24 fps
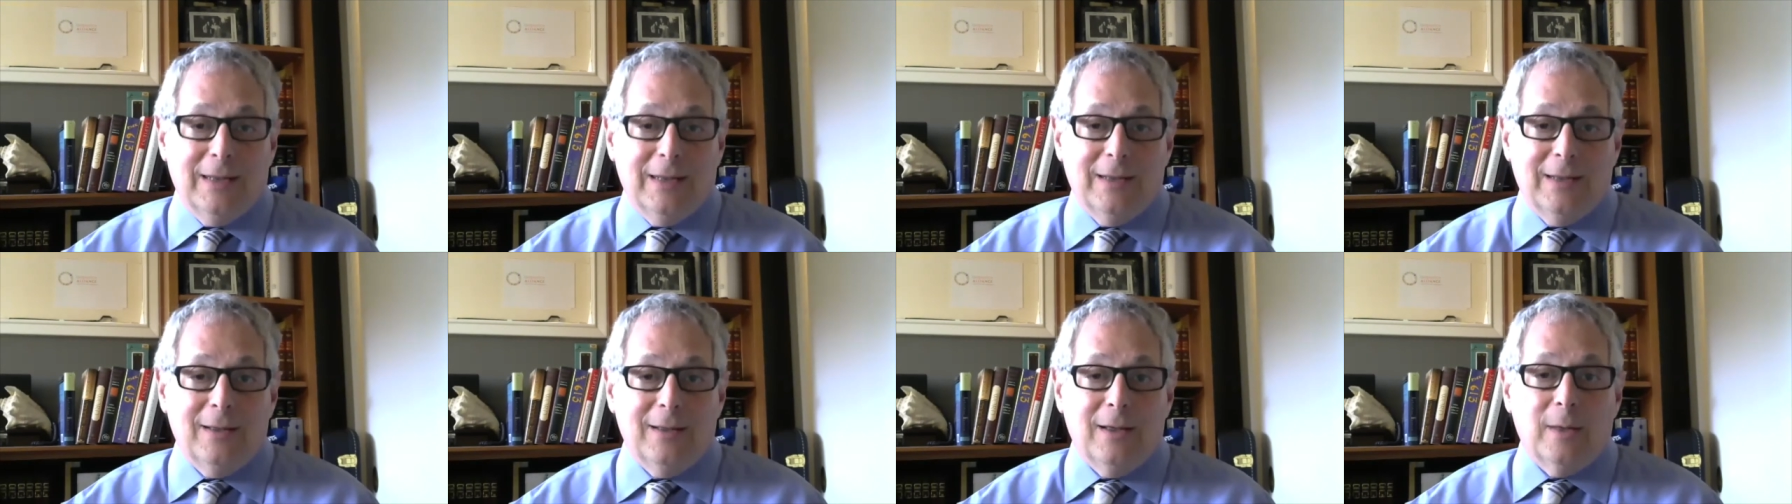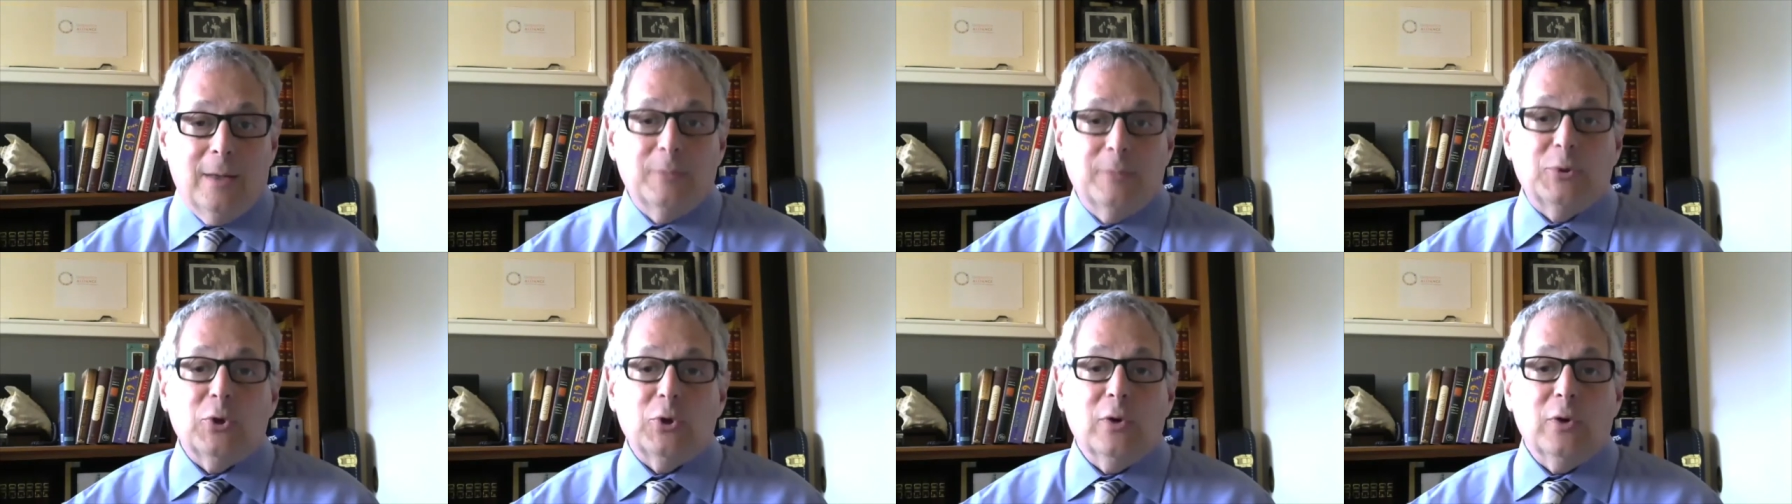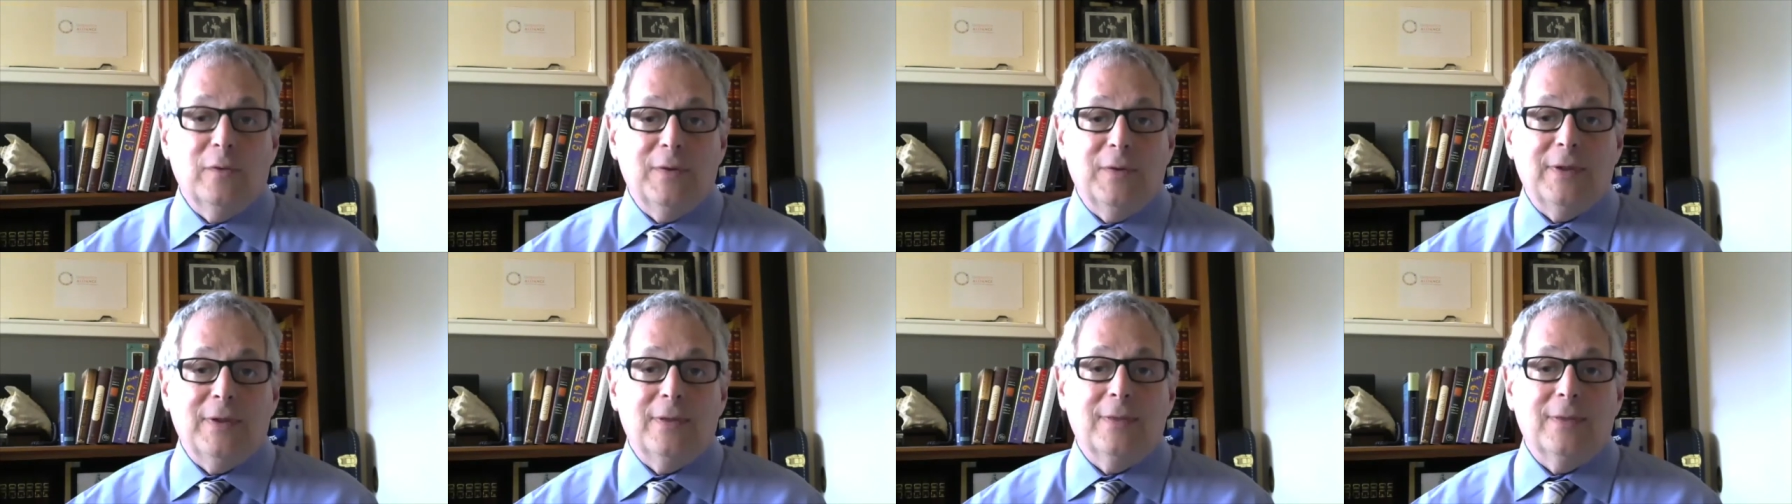
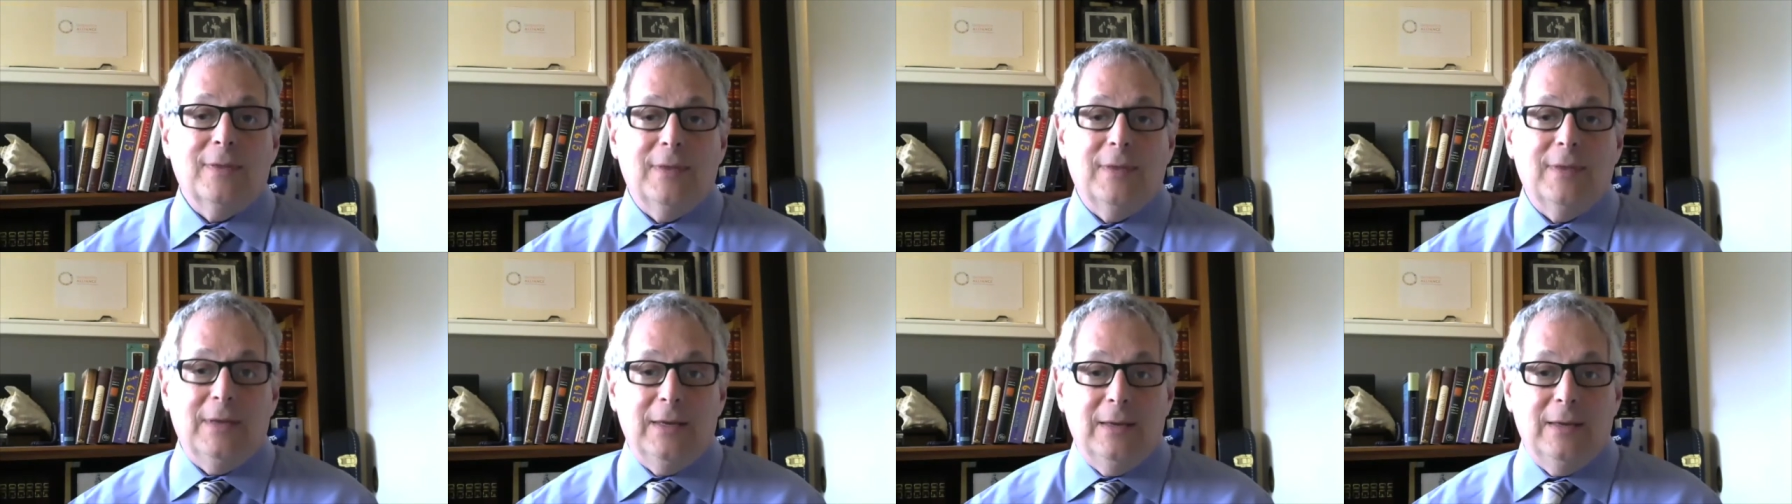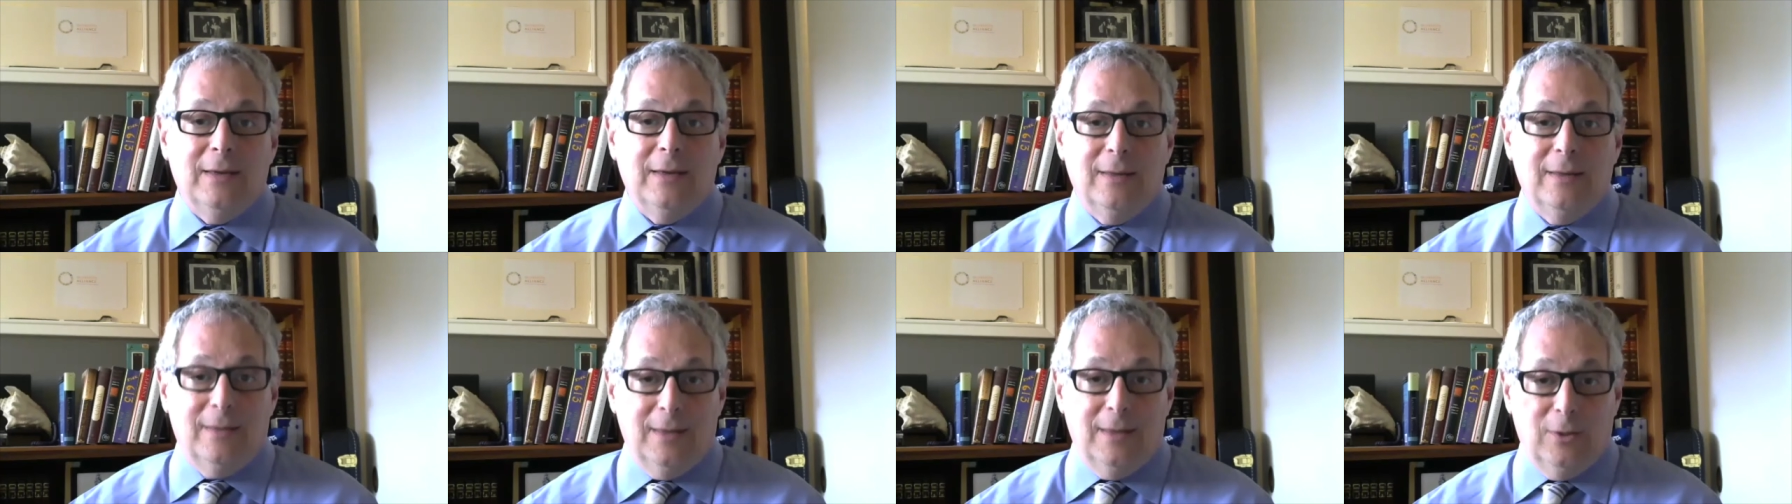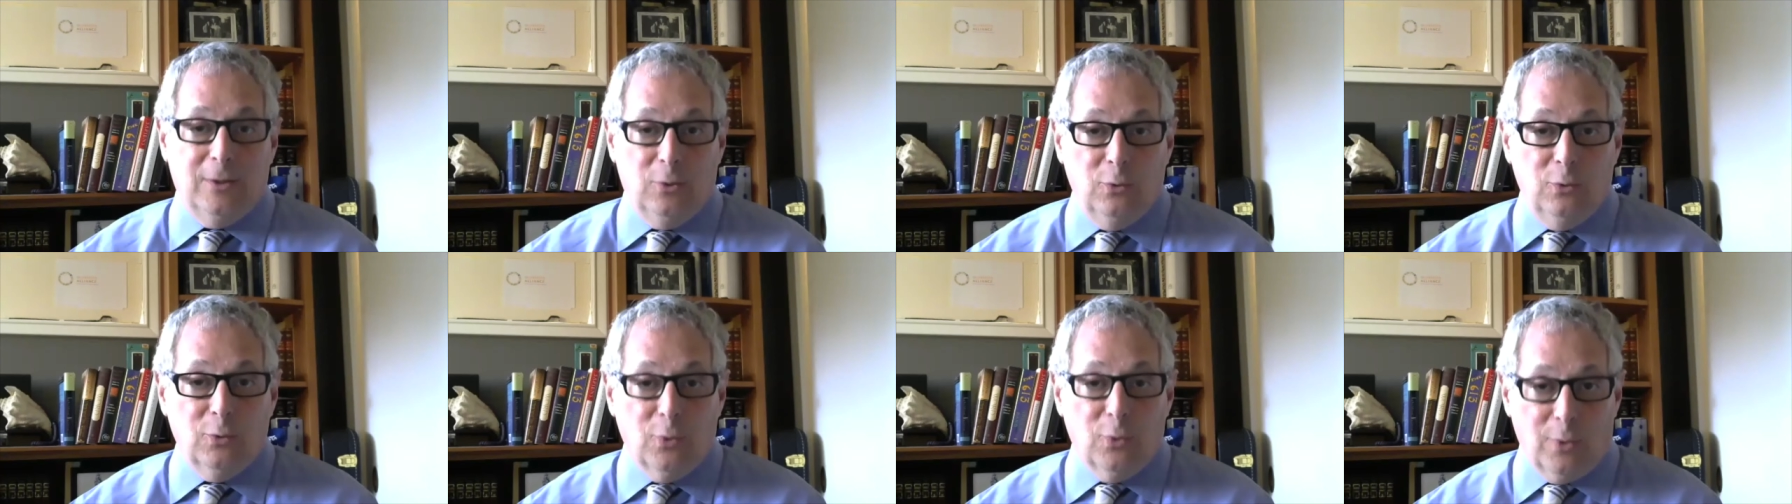observing the
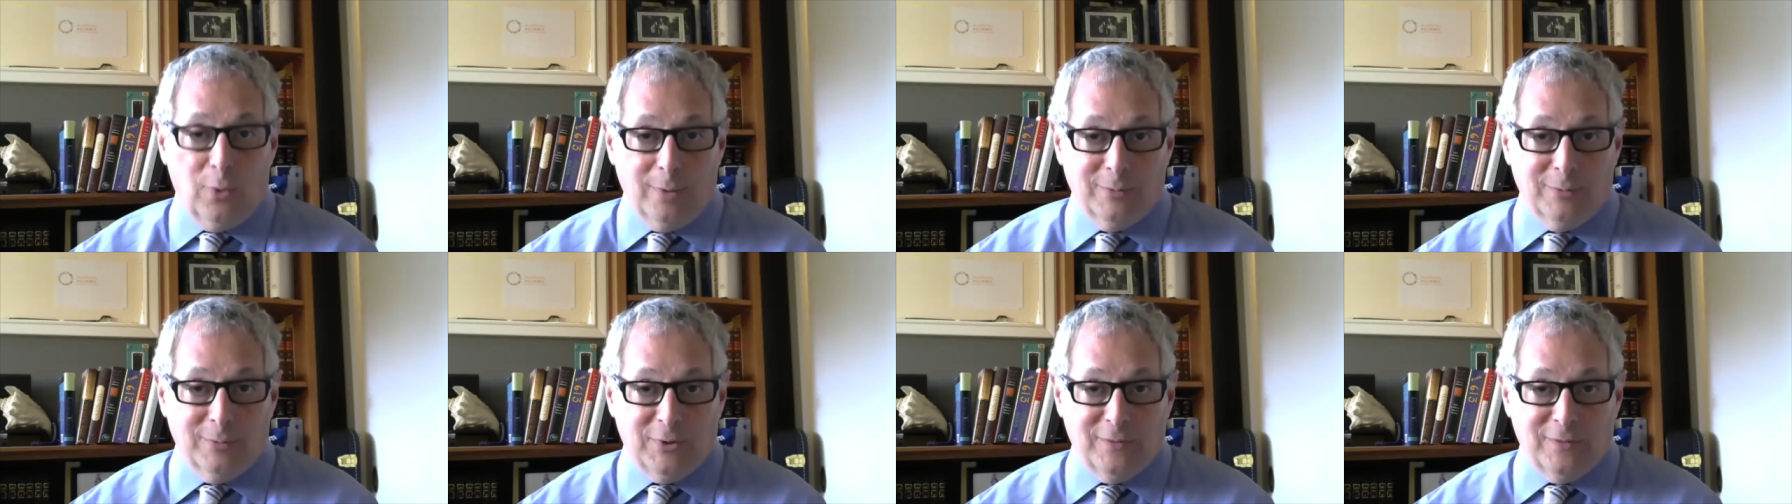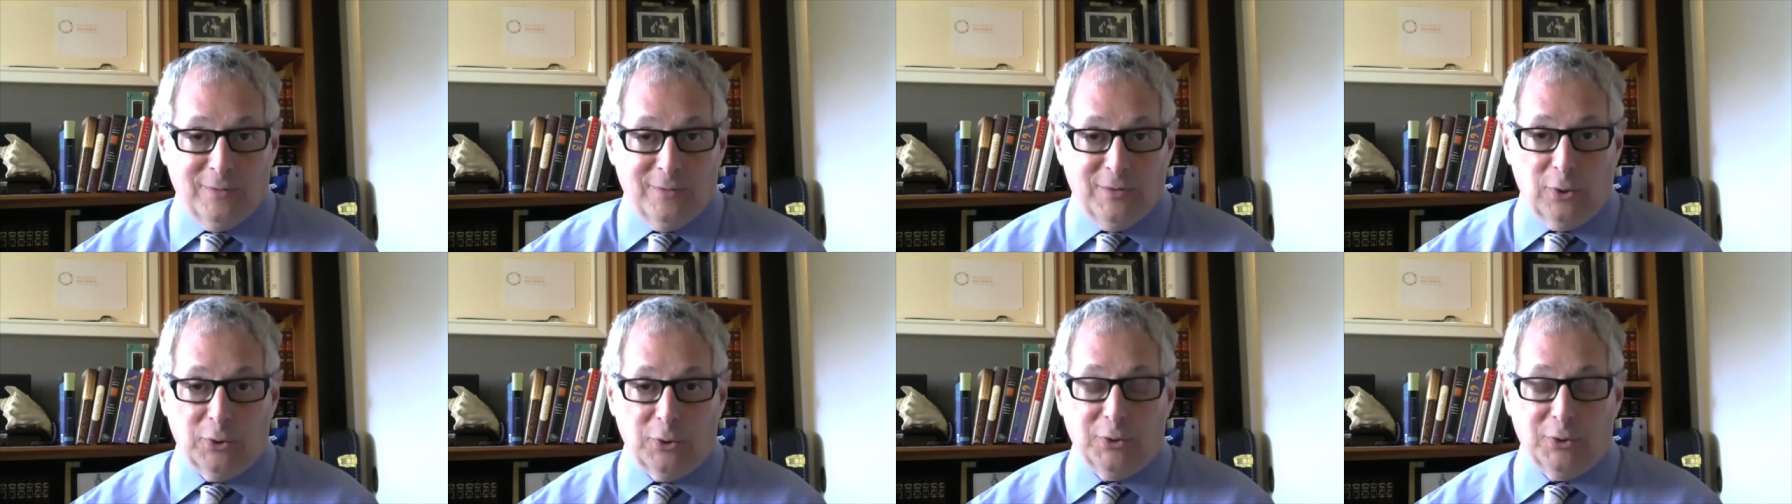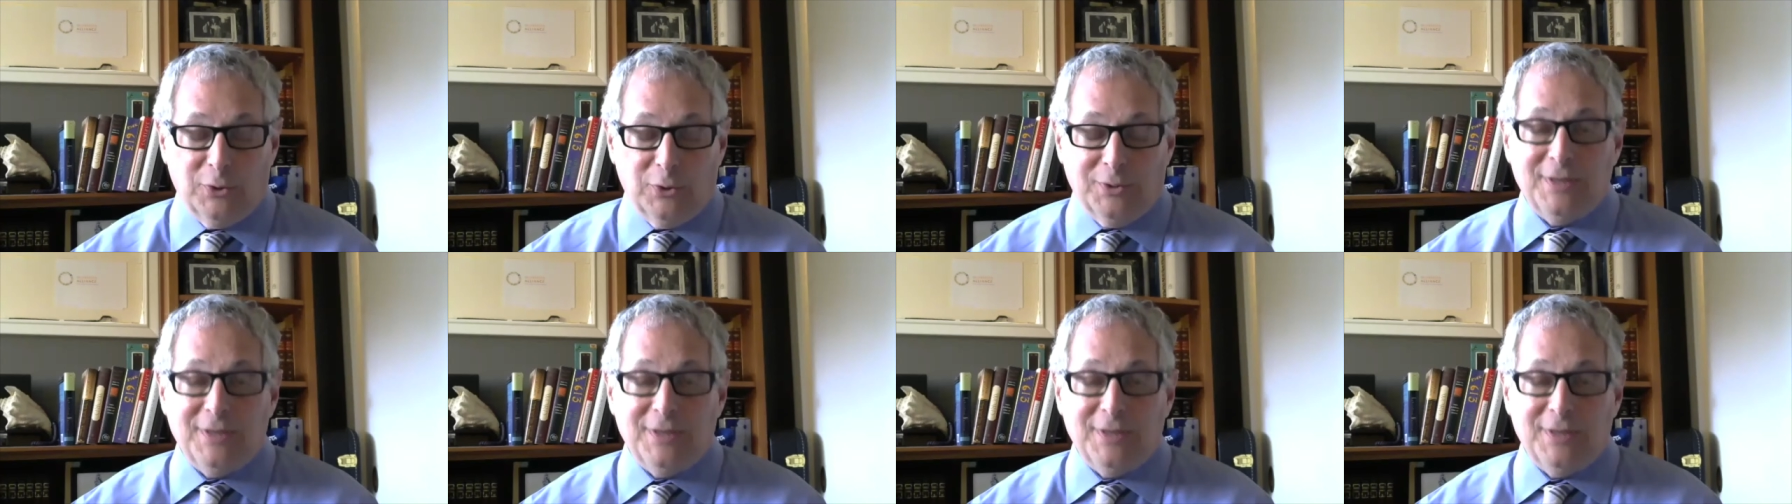new norms of social